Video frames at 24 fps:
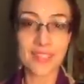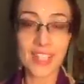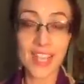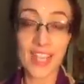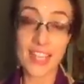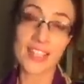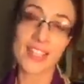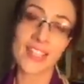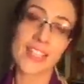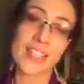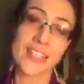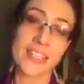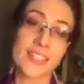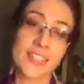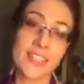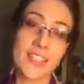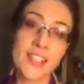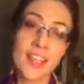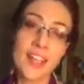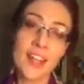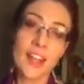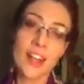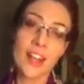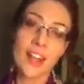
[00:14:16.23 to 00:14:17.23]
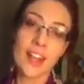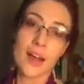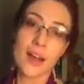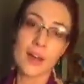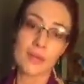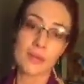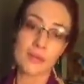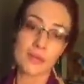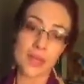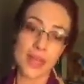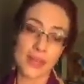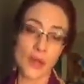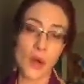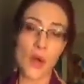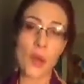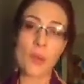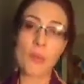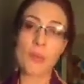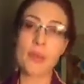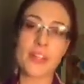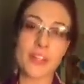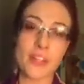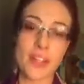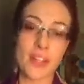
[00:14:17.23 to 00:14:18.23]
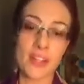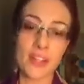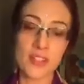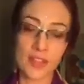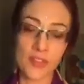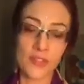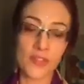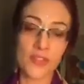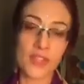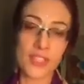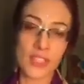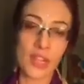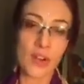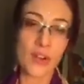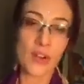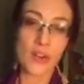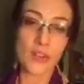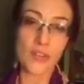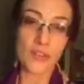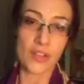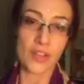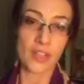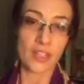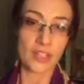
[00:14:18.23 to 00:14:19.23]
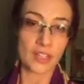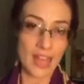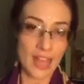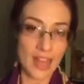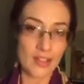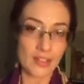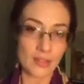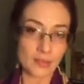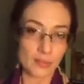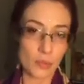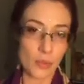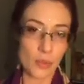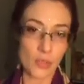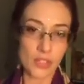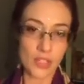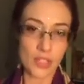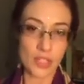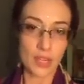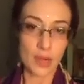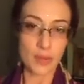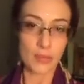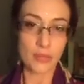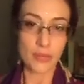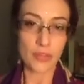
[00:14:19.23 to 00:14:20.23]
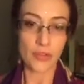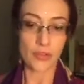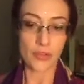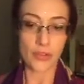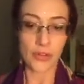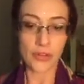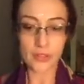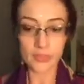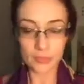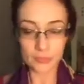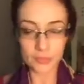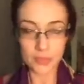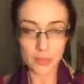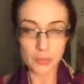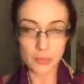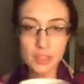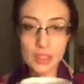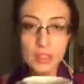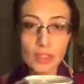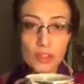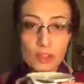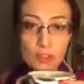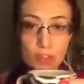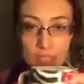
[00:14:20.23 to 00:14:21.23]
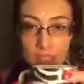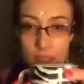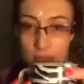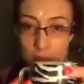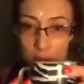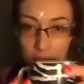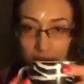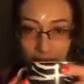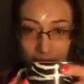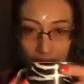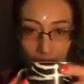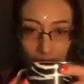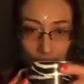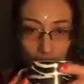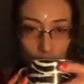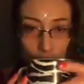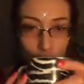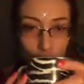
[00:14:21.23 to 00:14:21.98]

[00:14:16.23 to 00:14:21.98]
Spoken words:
As in an openness of self that allows more to come through. I'm just going to drink some tea.